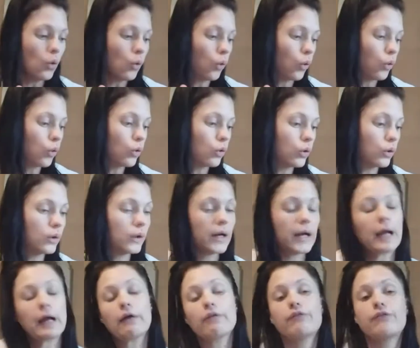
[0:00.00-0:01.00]
Or
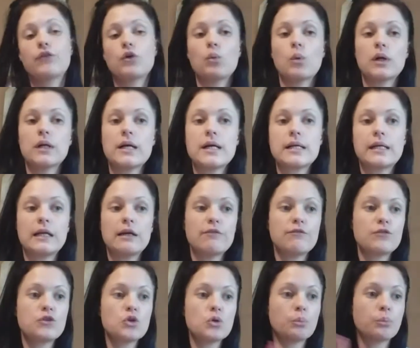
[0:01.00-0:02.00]
if you want to
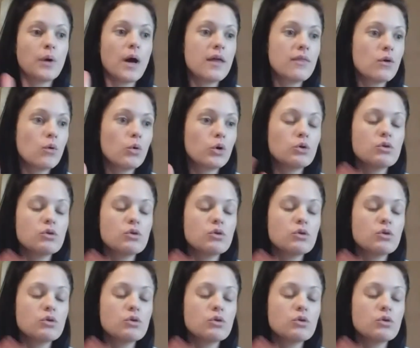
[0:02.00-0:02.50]
gift your brother or